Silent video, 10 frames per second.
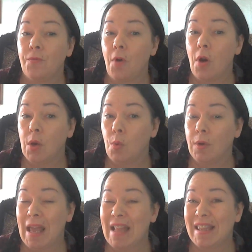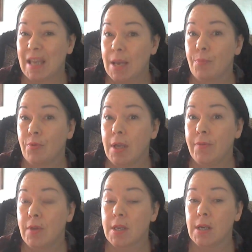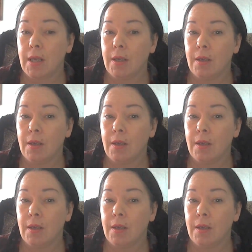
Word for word: find what they had seen previously,